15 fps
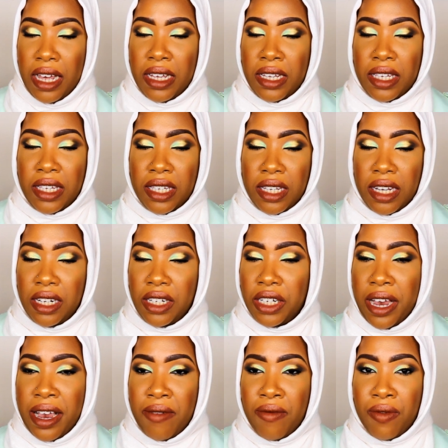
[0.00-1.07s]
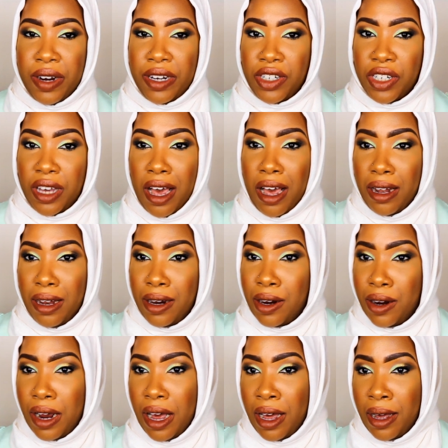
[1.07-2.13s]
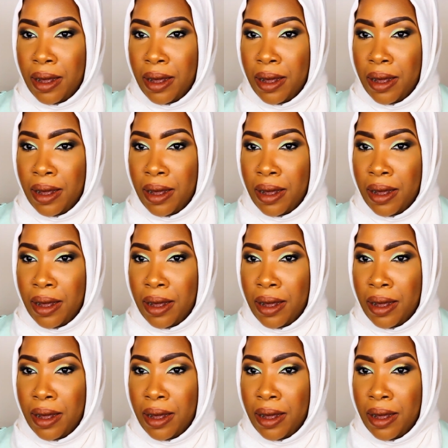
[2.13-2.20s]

It's such a rich color.